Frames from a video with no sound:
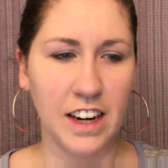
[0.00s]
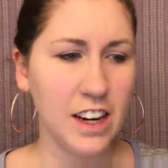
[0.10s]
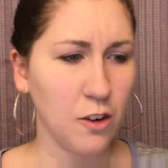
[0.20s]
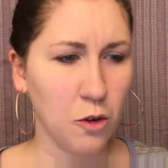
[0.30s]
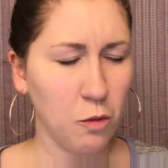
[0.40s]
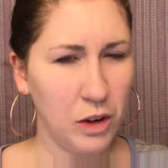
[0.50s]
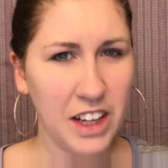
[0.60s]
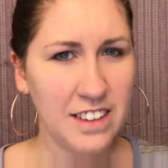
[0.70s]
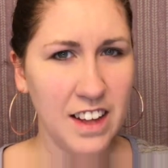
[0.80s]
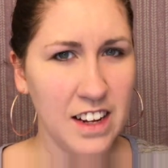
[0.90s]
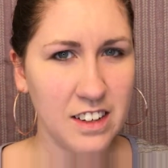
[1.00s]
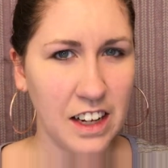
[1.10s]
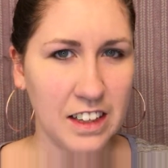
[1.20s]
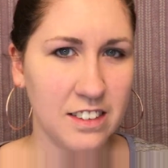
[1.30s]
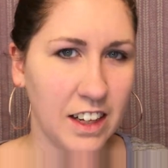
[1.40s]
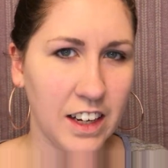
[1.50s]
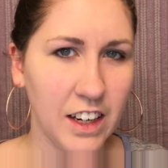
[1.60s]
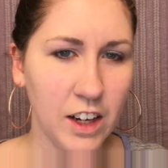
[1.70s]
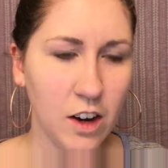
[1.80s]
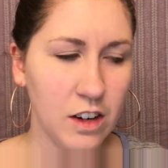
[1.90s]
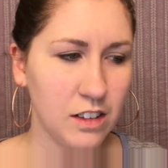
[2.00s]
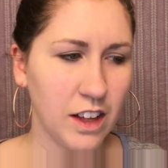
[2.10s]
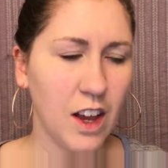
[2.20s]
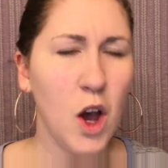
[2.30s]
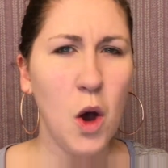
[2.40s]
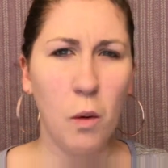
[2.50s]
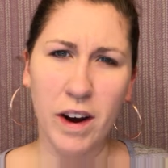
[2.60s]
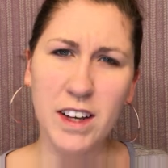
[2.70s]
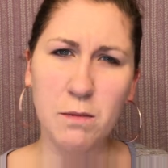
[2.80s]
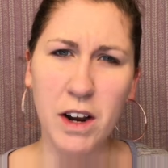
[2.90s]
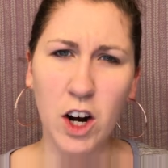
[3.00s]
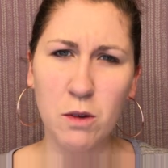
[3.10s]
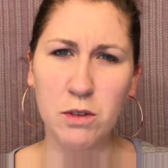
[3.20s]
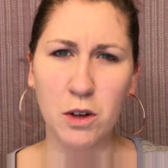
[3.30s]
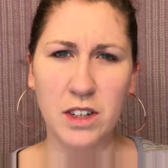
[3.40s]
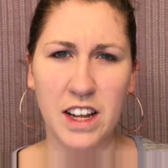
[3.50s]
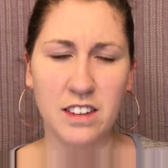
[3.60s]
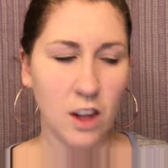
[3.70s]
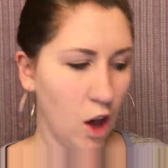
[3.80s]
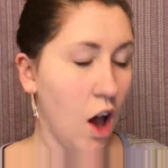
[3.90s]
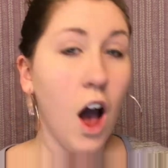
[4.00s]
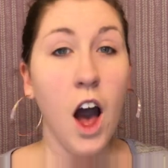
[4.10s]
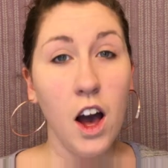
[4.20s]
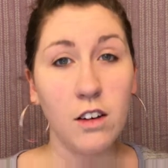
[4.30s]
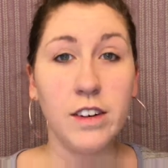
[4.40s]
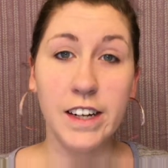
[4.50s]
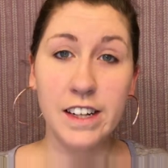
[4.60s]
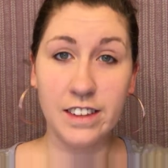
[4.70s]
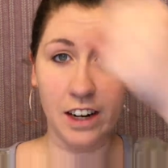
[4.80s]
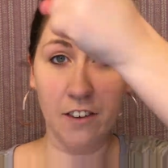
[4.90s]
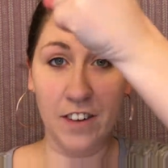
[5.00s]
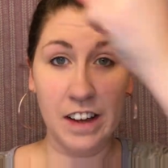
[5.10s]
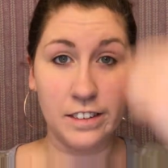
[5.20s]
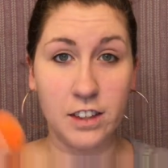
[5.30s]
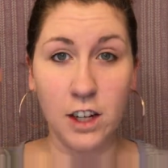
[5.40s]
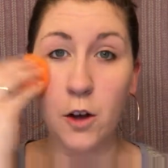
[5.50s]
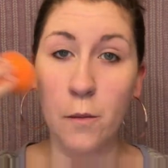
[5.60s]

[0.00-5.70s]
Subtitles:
I didn't realize that until like a second ago, and I was like, why is my arm so tense? Oh, it's in a fist!